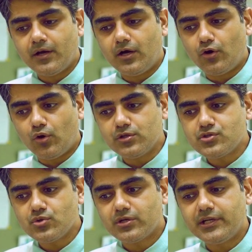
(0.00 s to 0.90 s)

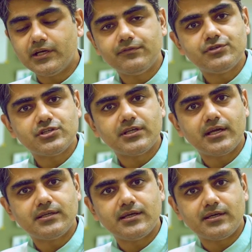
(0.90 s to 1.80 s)
Also, clear vision
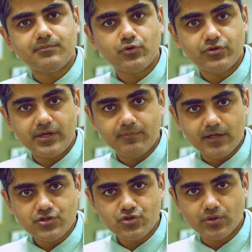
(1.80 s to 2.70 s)
can take up to 3
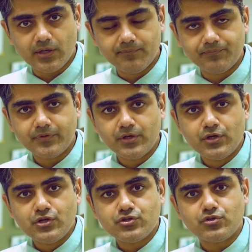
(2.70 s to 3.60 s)
months to come.
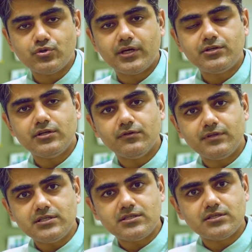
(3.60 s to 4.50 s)
So to get rid of
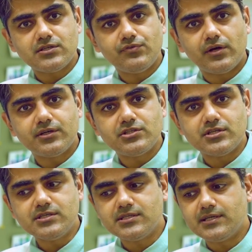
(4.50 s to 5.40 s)
these
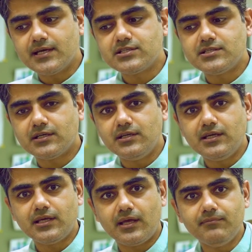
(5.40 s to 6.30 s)
disadvantages, the next
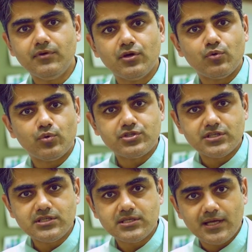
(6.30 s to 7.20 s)
technique came, which
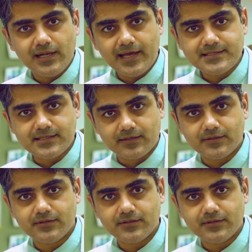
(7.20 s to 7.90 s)
is LASIK.